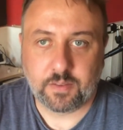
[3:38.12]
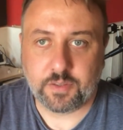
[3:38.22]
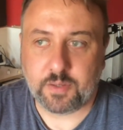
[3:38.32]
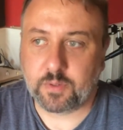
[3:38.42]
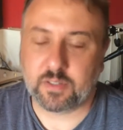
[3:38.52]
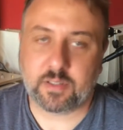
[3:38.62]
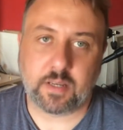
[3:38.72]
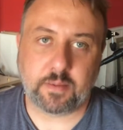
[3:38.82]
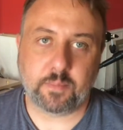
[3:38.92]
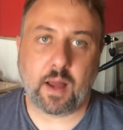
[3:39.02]
didn't want to
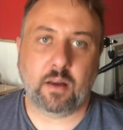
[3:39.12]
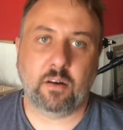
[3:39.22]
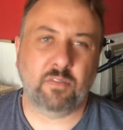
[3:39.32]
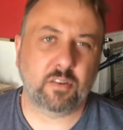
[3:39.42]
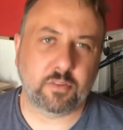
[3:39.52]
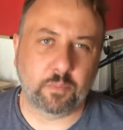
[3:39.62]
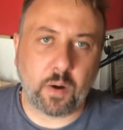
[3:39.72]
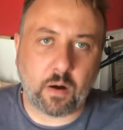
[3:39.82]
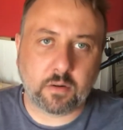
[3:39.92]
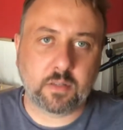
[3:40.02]
send it back. Oh, I've lost the
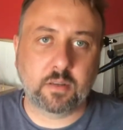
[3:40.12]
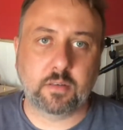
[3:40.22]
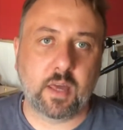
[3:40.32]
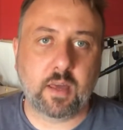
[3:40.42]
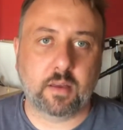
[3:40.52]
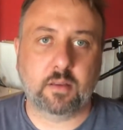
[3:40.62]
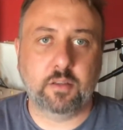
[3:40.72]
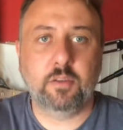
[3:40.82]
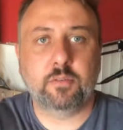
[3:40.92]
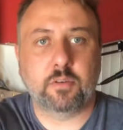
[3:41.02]
box, I don't care. Can
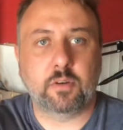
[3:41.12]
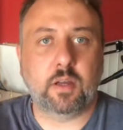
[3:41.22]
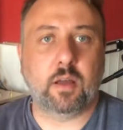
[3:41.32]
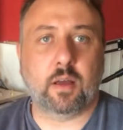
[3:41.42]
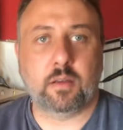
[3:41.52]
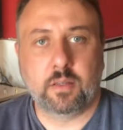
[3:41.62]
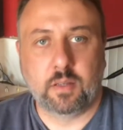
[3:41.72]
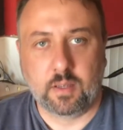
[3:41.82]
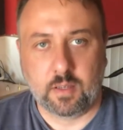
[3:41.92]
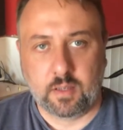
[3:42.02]
you sort it out?
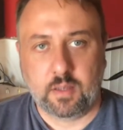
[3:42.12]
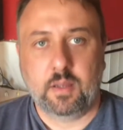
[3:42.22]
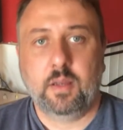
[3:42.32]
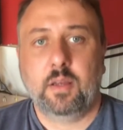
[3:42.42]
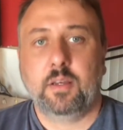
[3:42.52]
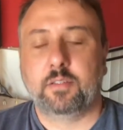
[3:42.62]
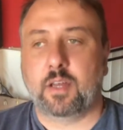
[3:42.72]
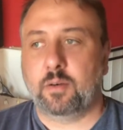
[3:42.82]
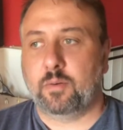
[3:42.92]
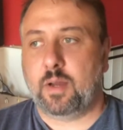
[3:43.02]

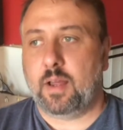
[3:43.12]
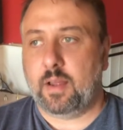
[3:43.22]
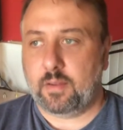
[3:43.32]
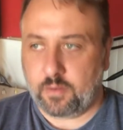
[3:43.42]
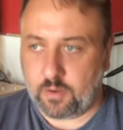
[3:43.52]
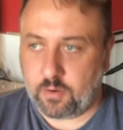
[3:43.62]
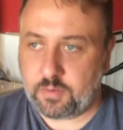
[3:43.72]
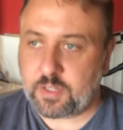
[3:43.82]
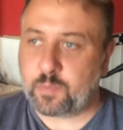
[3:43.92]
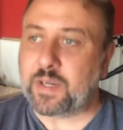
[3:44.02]
So all
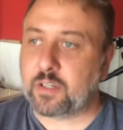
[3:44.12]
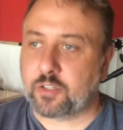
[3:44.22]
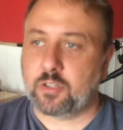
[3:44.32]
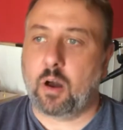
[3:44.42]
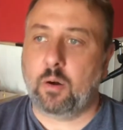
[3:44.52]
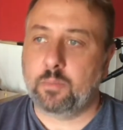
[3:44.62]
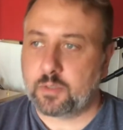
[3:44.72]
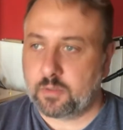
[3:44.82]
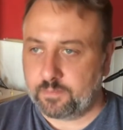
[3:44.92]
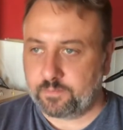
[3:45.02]
these bigger
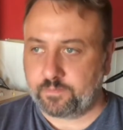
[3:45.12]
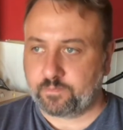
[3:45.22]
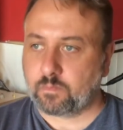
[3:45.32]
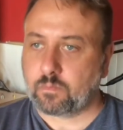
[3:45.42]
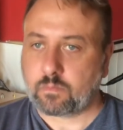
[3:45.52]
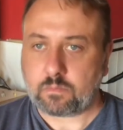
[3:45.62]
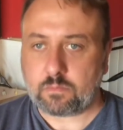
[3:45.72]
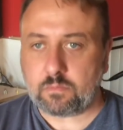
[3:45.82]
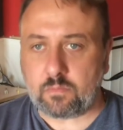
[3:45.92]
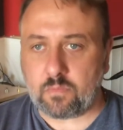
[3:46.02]
shops
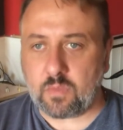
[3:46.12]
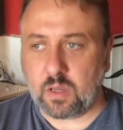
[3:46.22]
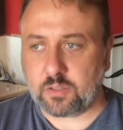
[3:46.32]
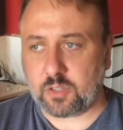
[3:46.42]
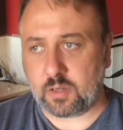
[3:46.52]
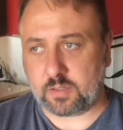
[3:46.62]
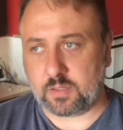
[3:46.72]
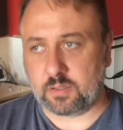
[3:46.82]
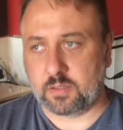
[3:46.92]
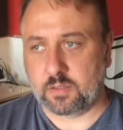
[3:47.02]

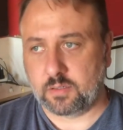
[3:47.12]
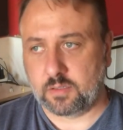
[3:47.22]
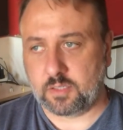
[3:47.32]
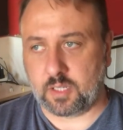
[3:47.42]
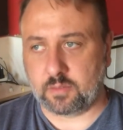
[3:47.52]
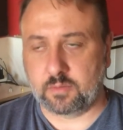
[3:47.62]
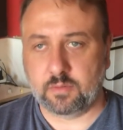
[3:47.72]
started to,